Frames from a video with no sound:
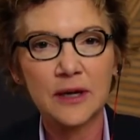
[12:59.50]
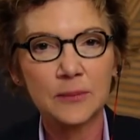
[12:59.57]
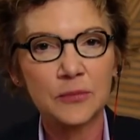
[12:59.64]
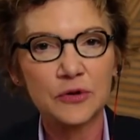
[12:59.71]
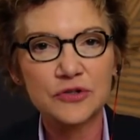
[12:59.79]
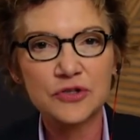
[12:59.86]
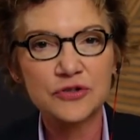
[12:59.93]

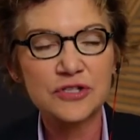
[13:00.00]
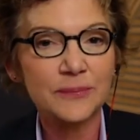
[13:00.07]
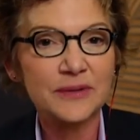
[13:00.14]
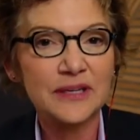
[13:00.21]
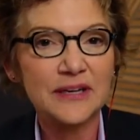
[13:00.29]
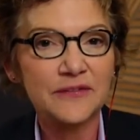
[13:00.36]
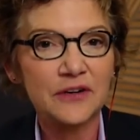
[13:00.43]
numbers or
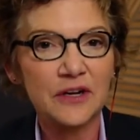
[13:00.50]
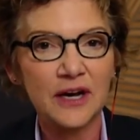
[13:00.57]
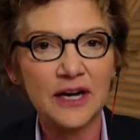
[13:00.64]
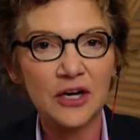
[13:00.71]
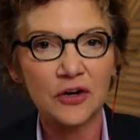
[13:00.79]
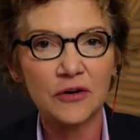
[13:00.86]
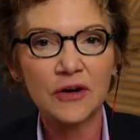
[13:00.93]
something even
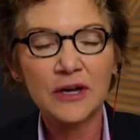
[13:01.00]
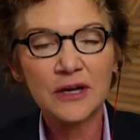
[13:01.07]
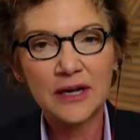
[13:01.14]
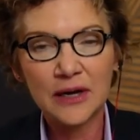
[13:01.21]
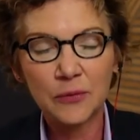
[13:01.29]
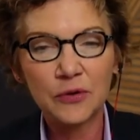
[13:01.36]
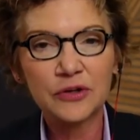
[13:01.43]
higher.
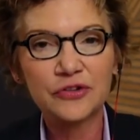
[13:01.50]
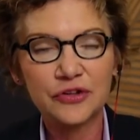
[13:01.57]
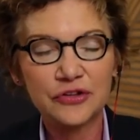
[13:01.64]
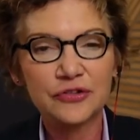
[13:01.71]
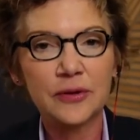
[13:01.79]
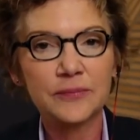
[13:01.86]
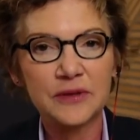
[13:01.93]
I want to
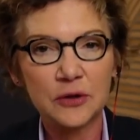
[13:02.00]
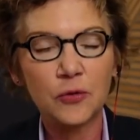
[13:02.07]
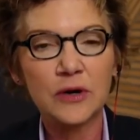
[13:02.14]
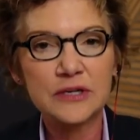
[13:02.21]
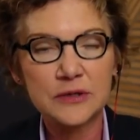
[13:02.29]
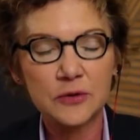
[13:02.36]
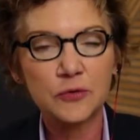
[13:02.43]
see something
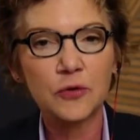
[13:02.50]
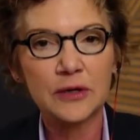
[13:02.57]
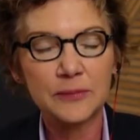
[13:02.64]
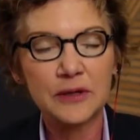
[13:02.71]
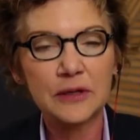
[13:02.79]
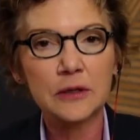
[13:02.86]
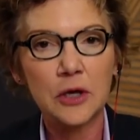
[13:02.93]
quite
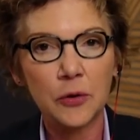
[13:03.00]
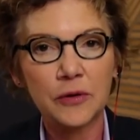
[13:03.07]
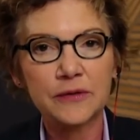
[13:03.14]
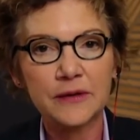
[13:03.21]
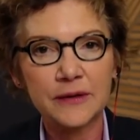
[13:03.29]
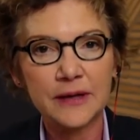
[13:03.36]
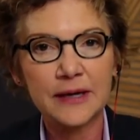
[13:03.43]
a bit
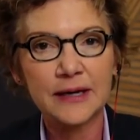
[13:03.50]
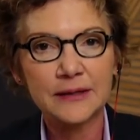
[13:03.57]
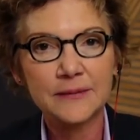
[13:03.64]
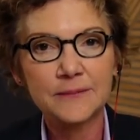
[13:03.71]
lower than that.